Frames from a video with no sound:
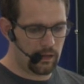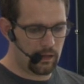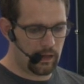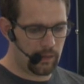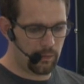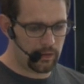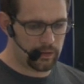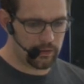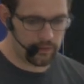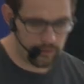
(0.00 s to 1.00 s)
I
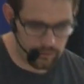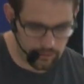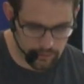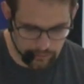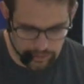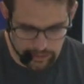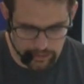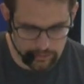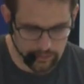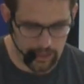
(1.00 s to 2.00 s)
want to
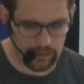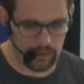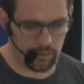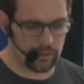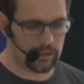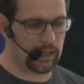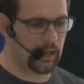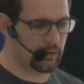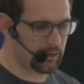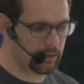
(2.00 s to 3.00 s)
create n equals
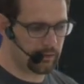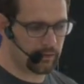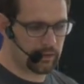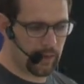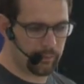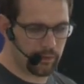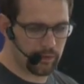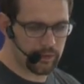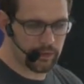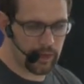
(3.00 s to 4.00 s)
1,000
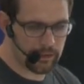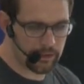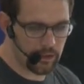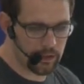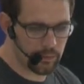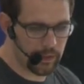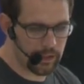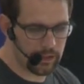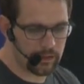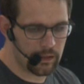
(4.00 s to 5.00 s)
samples. So I start
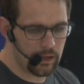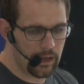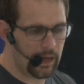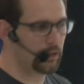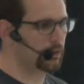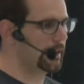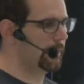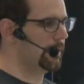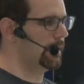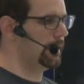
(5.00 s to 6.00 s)
with, I know that I'm
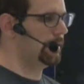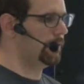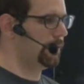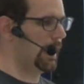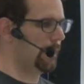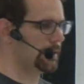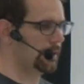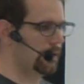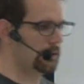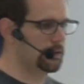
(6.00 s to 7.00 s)
going to need 3
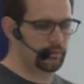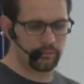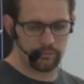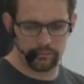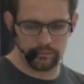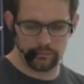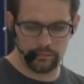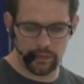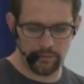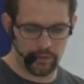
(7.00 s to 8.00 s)
epsilons
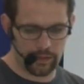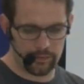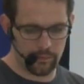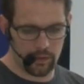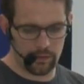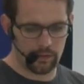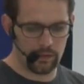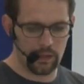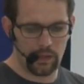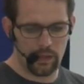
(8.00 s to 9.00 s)
for this model.
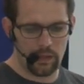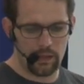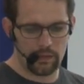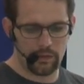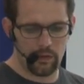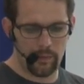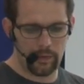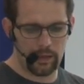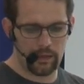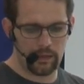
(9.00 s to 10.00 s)
So I'm
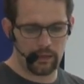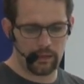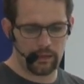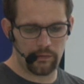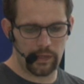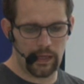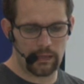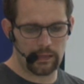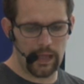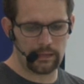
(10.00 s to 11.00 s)
going to
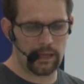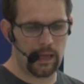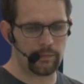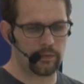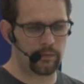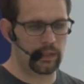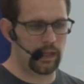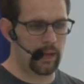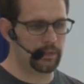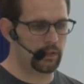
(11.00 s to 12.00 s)
create n times 3
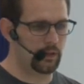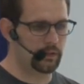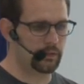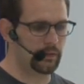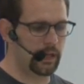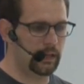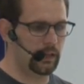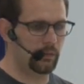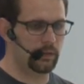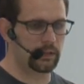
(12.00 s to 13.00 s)
epsilons. N
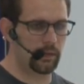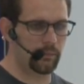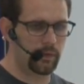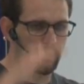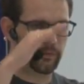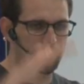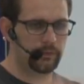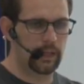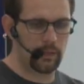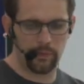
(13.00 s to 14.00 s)
equals the number of
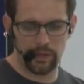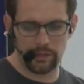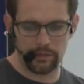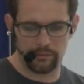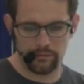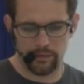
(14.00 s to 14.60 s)
data points.